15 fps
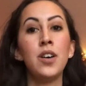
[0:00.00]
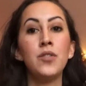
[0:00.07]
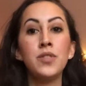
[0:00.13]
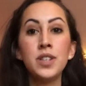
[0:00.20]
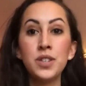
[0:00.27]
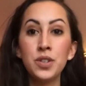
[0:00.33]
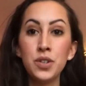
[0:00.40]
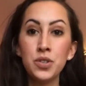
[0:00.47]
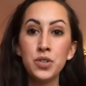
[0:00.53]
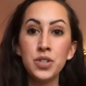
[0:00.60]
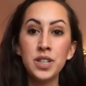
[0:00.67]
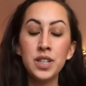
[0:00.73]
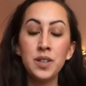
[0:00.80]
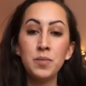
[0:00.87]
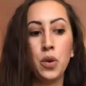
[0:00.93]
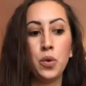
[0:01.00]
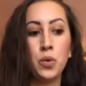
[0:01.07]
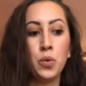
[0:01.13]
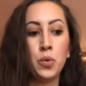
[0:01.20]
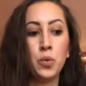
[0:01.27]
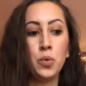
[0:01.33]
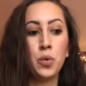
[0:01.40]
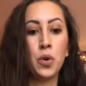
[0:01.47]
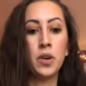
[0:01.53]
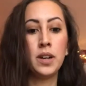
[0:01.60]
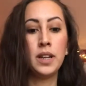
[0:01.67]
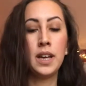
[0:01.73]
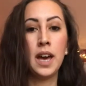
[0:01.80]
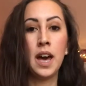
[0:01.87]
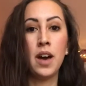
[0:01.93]
research team who
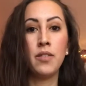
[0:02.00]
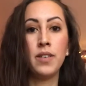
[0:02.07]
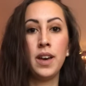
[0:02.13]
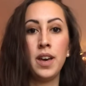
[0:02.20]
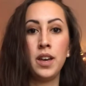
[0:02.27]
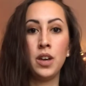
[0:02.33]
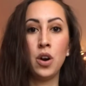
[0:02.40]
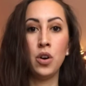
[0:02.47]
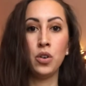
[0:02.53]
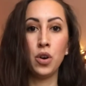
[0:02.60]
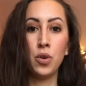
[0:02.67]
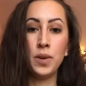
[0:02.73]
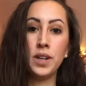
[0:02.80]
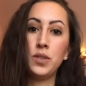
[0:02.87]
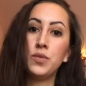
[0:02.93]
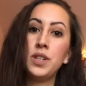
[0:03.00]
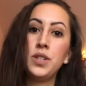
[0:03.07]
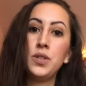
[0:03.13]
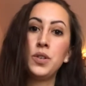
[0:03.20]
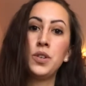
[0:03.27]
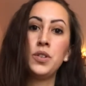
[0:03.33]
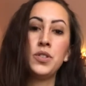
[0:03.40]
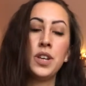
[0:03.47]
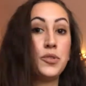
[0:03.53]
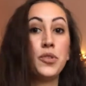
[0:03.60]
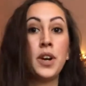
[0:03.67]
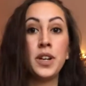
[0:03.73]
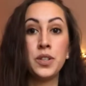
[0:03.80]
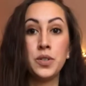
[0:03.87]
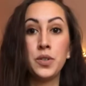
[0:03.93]
already have a ongoing research and
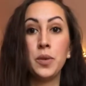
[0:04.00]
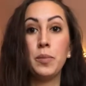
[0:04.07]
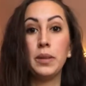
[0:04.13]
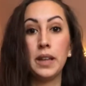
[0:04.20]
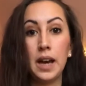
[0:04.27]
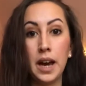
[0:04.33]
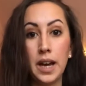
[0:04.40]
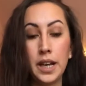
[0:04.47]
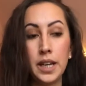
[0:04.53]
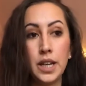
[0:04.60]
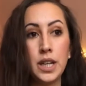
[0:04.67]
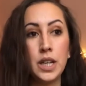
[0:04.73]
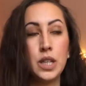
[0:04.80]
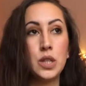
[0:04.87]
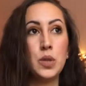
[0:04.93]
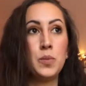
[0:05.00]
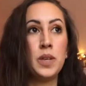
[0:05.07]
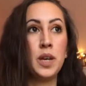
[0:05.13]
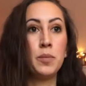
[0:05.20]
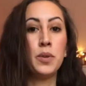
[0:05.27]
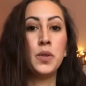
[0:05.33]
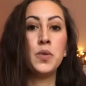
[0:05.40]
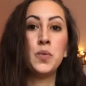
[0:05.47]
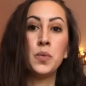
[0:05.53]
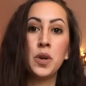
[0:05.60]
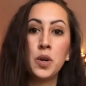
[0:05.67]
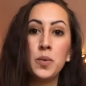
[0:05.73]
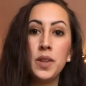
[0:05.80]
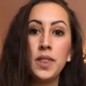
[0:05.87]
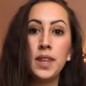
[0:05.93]
trying to apply to be able to
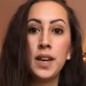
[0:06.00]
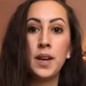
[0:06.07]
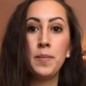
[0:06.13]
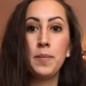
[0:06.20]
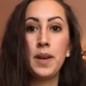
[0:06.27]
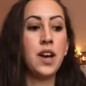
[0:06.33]
work with them.